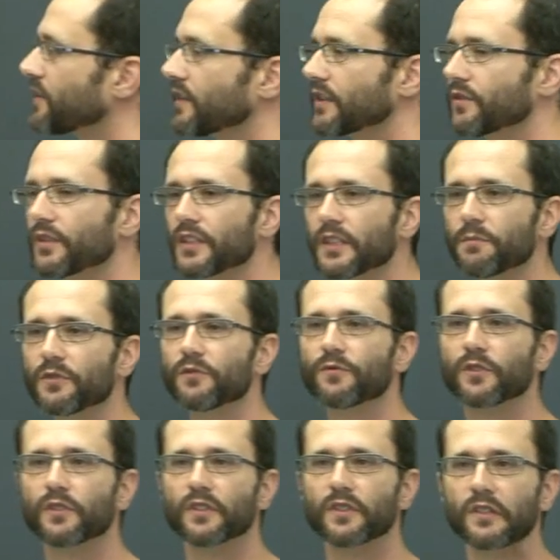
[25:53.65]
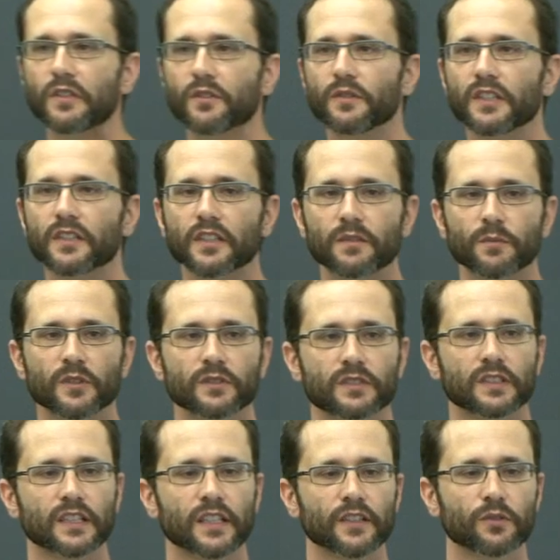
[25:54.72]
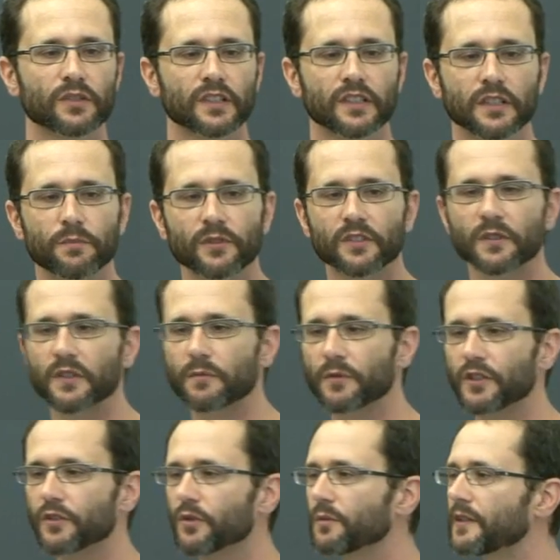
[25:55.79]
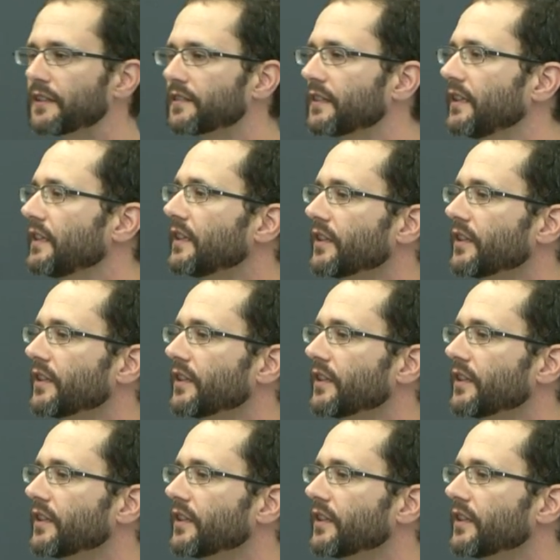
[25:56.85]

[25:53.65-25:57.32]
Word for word: is a degree D proof, you, can, you need at most uh, n to the D uh, polynomials.